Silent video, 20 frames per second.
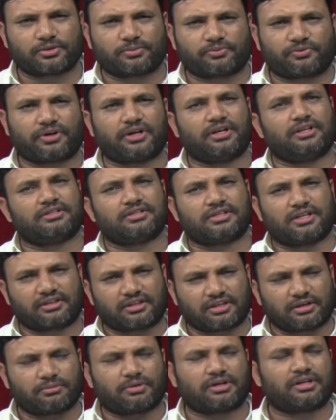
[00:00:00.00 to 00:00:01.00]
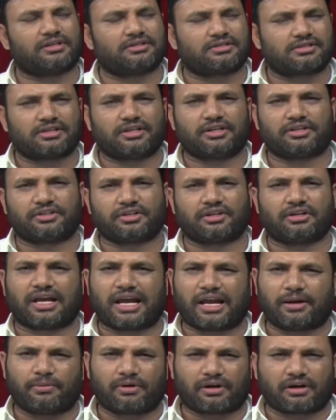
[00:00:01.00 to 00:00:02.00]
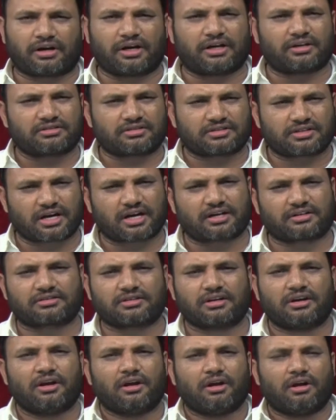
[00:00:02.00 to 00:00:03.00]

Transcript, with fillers: zip file is nothing but installation hibernate struts